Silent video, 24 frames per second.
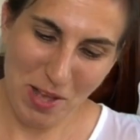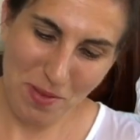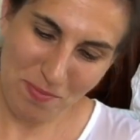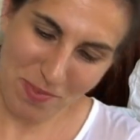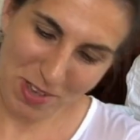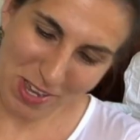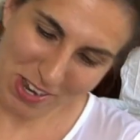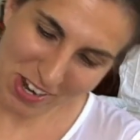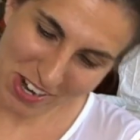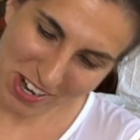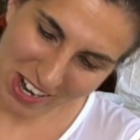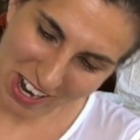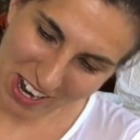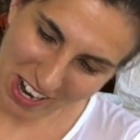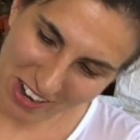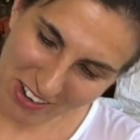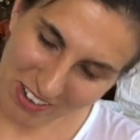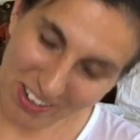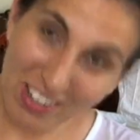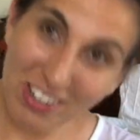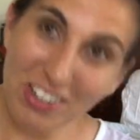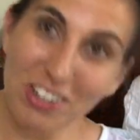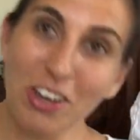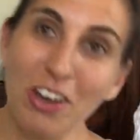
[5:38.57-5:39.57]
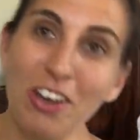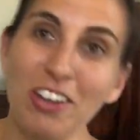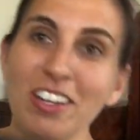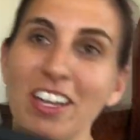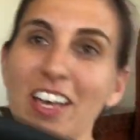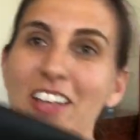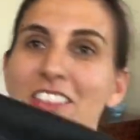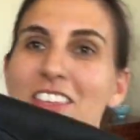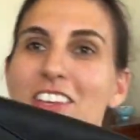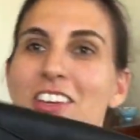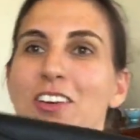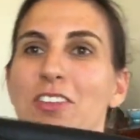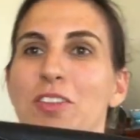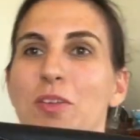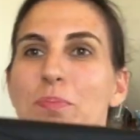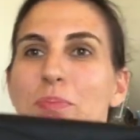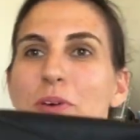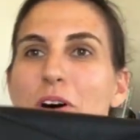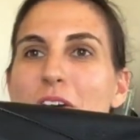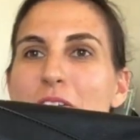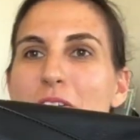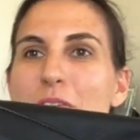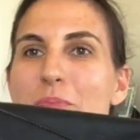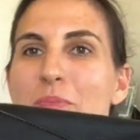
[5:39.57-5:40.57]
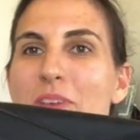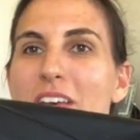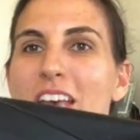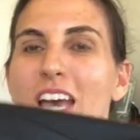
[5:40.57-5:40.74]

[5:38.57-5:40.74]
But you know, no, nothing on the bottom.